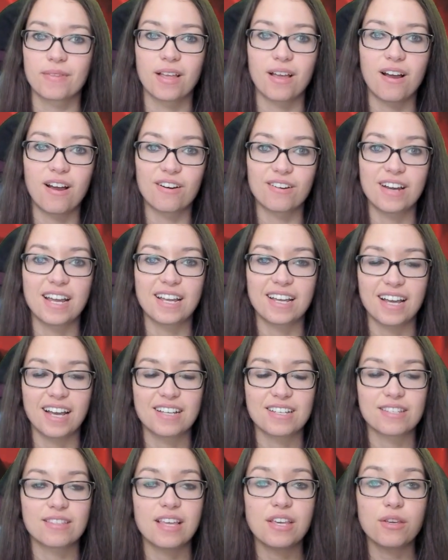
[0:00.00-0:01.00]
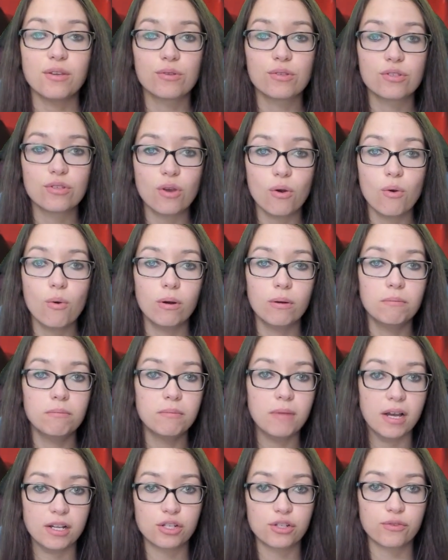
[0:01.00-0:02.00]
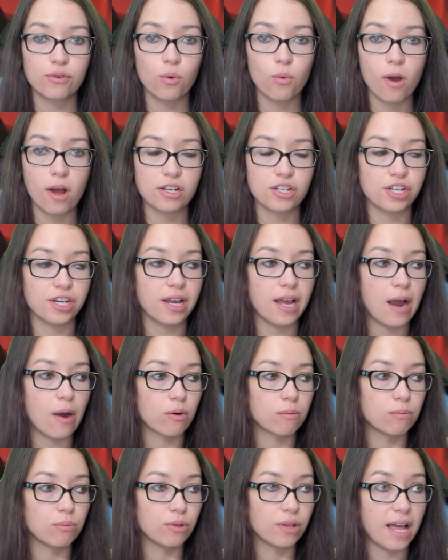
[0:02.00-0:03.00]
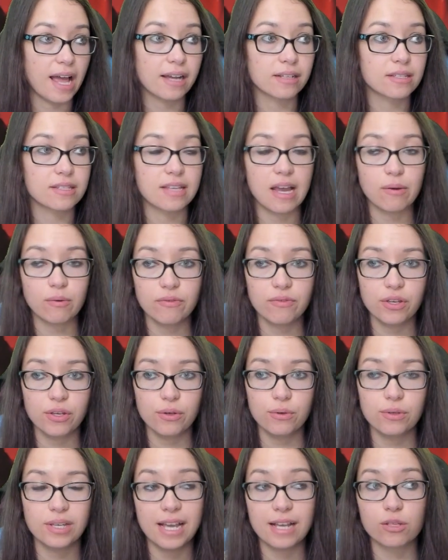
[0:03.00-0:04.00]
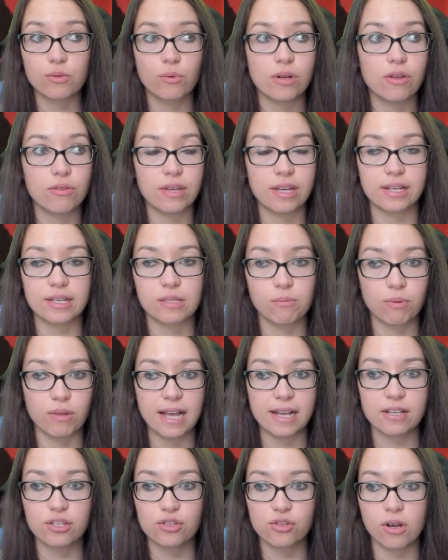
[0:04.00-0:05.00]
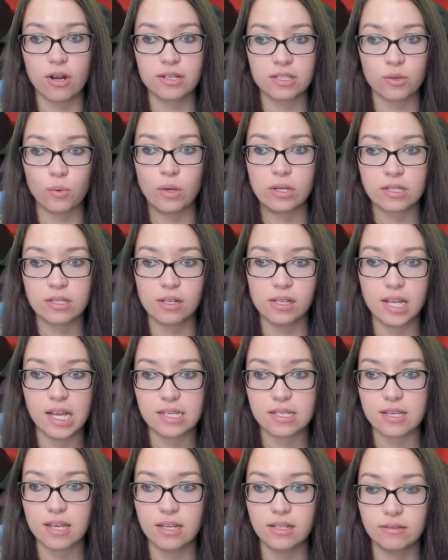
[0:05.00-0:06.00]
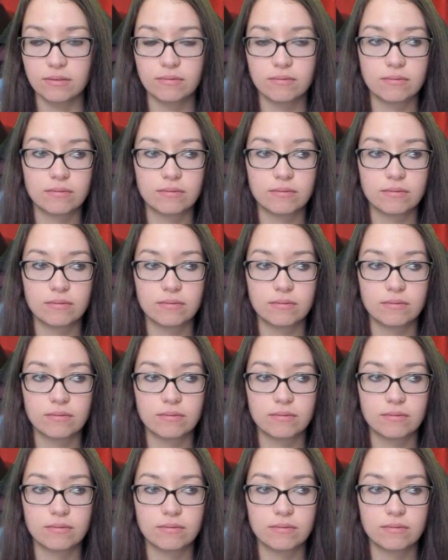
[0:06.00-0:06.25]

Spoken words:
All right, guys. Thank you so much for watching our black set review. Yanks, what do you think? Is black as strong as it was in the last set?